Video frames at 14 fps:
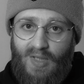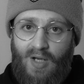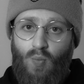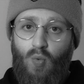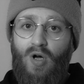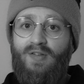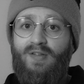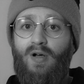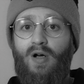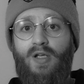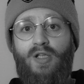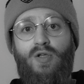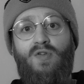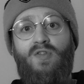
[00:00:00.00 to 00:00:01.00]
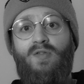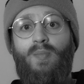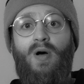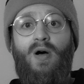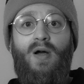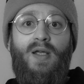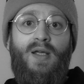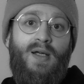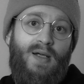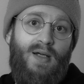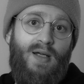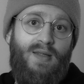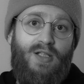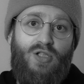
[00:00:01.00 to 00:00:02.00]
whilst I used my
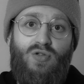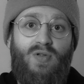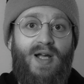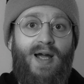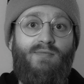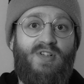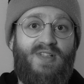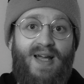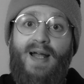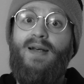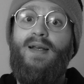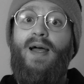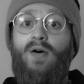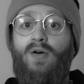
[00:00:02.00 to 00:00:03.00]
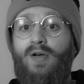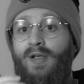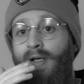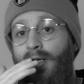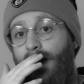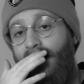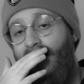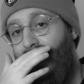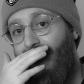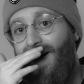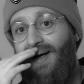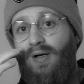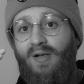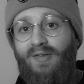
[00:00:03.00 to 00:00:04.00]
digital camera's handheld
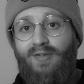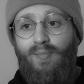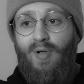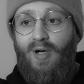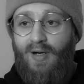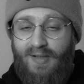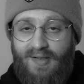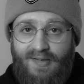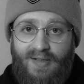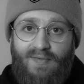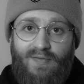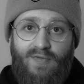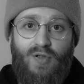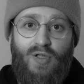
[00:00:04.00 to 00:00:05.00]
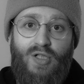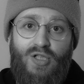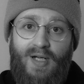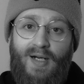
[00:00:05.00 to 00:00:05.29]
and got some behind the scene footage.